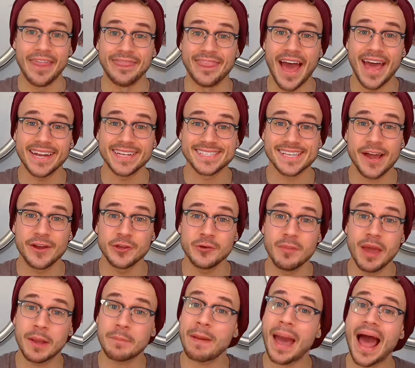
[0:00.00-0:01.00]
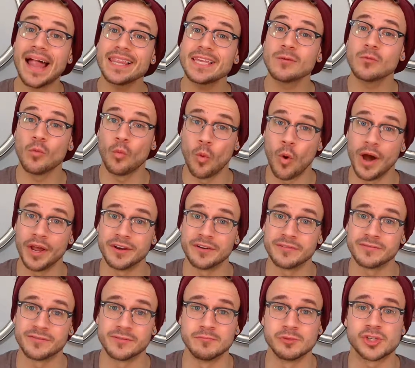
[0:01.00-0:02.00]
And that is how you make Palette
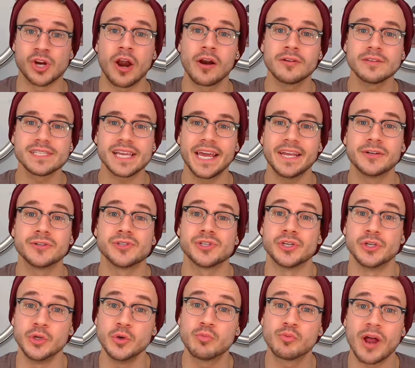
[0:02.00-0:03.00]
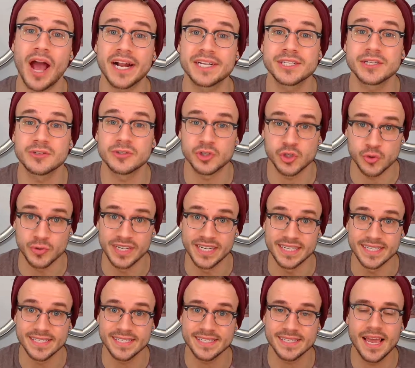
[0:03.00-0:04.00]
1 from Charles Hayter's A New Practical
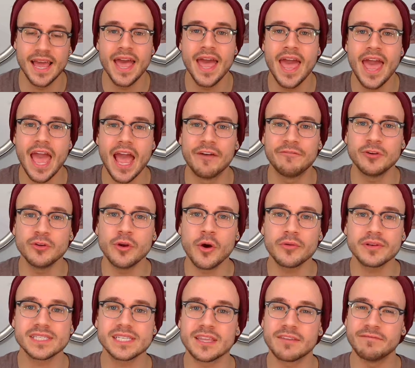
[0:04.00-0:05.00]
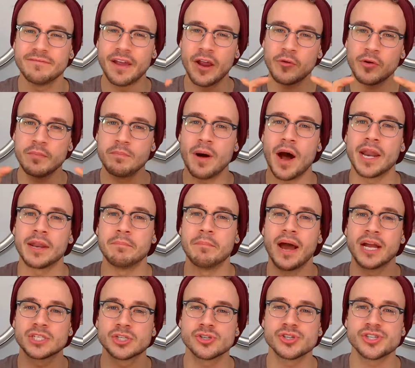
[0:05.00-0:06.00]
Treatise. If you notice at the very bottom,
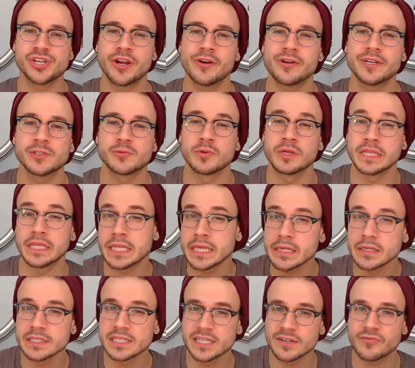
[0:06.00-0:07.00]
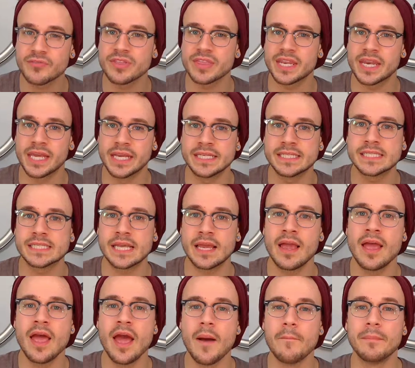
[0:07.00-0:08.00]
my tertiaries were a little different than his,
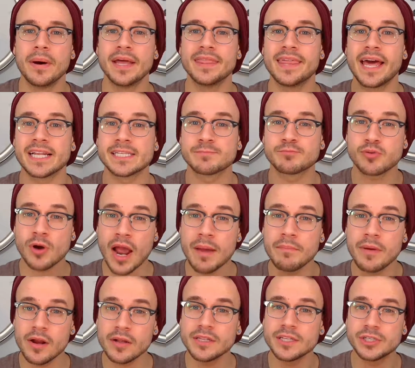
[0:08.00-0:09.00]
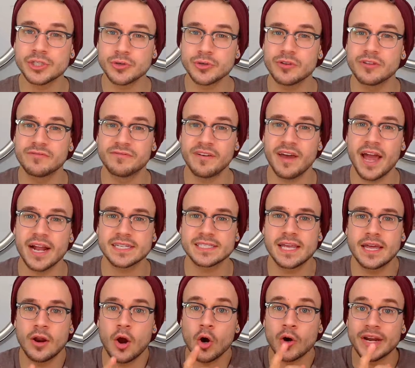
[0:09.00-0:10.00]
but that is primarily due to the fact
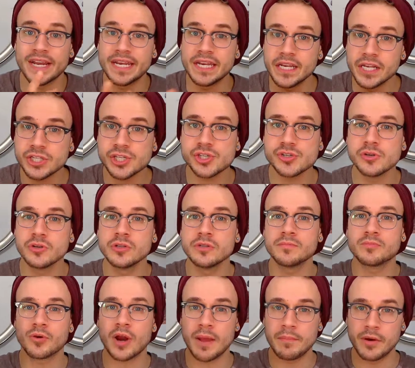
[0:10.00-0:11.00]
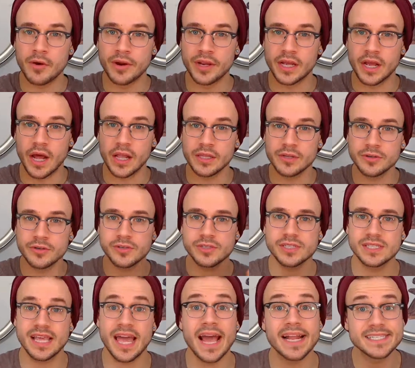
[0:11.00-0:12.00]
that our initial primary
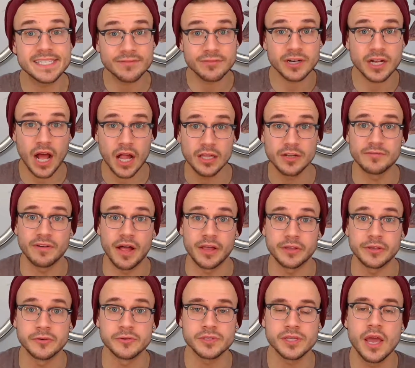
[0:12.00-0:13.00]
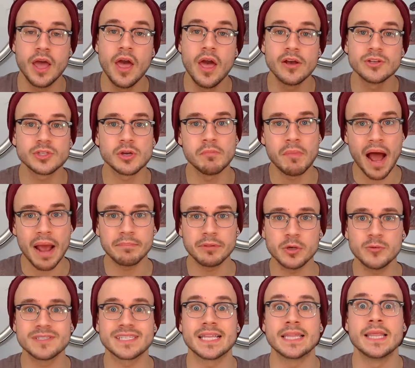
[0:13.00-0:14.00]
colors, they had different color values. So my
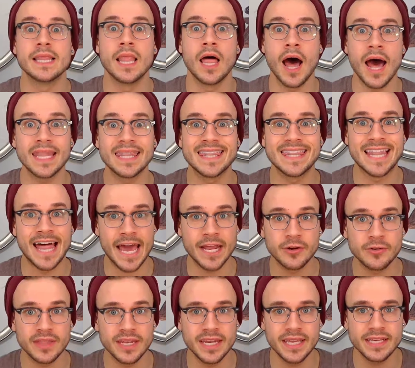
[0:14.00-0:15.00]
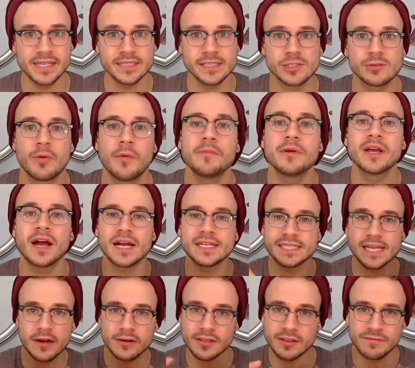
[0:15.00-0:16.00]
blue was a lot lighter than his, so when we
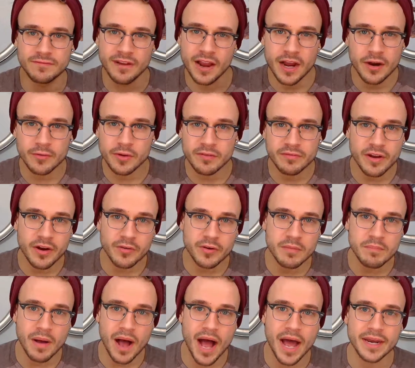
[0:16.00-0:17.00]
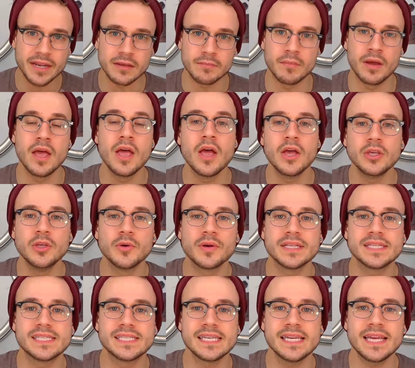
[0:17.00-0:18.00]
got down to the very, very bottom, you
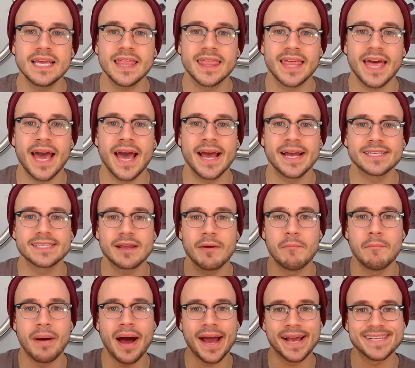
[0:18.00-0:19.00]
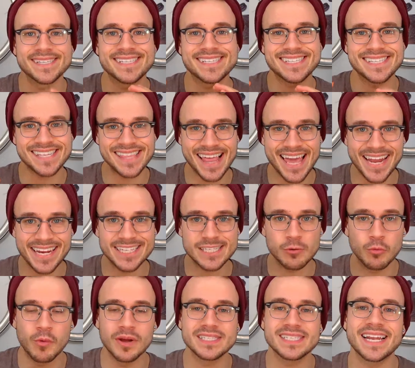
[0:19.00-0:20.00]
could see that my
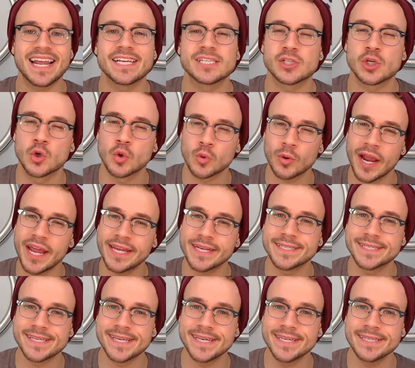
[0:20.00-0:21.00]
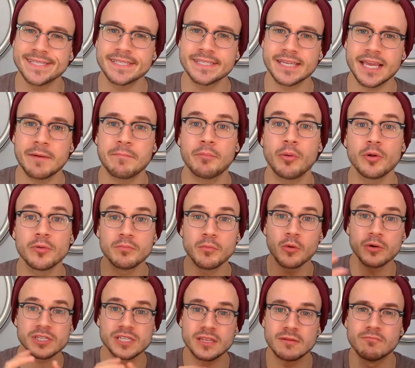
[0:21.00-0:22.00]
slate wasn't as gray as his. It pulled
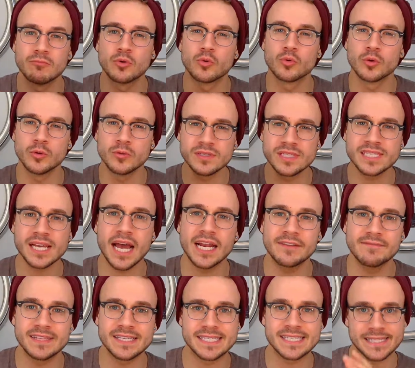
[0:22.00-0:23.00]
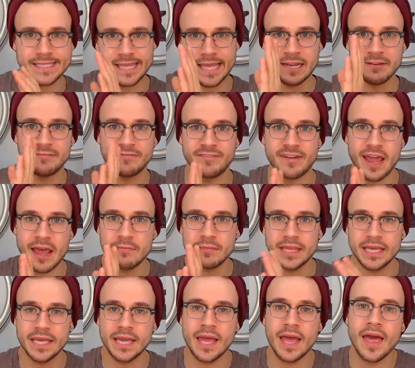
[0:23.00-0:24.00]
more to the maroon side of the slate
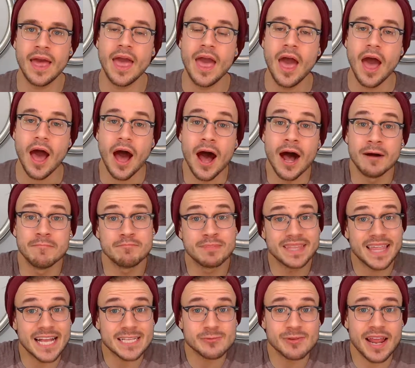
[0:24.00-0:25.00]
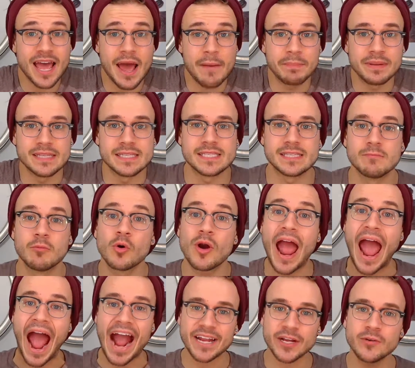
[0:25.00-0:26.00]
family. But that's what happens. The
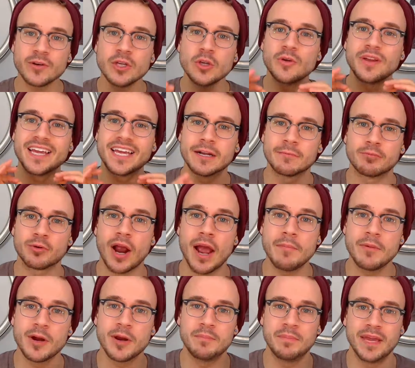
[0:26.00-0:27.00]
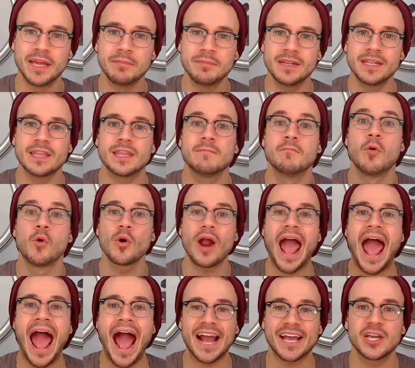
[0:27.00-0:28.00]
more accurate you can get a primary pigment, the
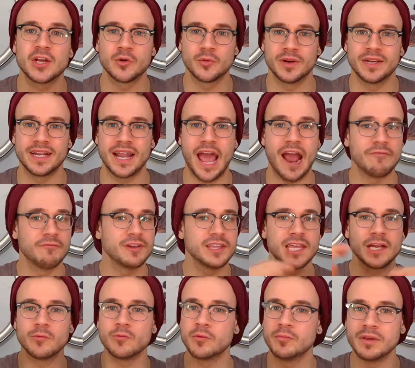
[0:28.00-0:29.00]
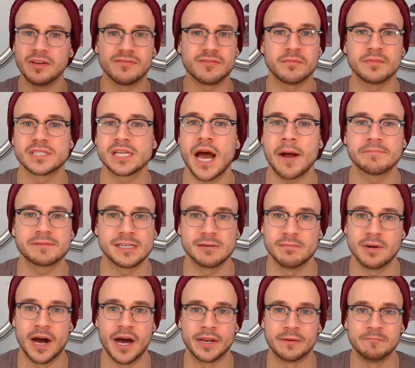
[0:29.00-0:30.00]
more accurate everything will be from top to
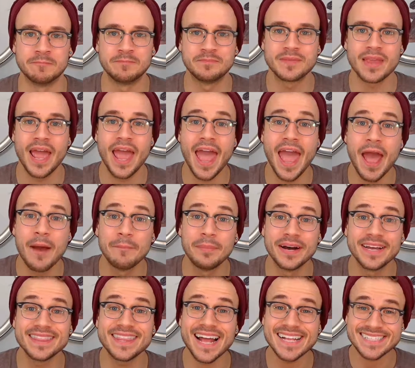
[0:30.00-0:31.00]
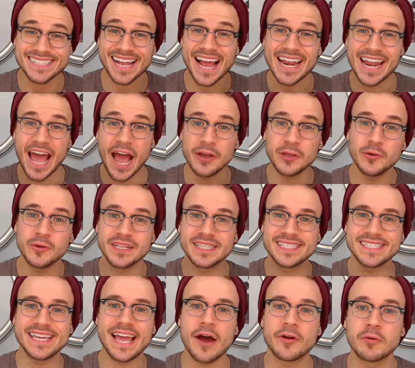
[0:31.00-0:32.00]
bottom. But that's kind of how you
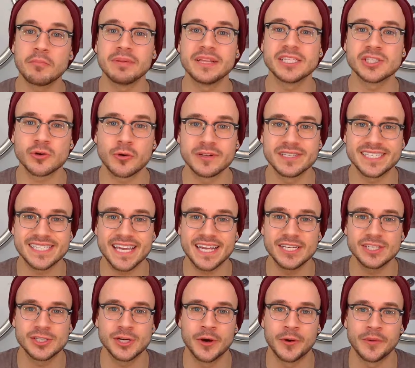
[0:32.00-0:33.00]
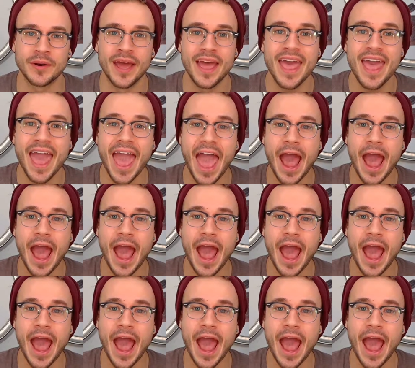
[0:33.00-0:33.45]
can see how to blend towards skin tone.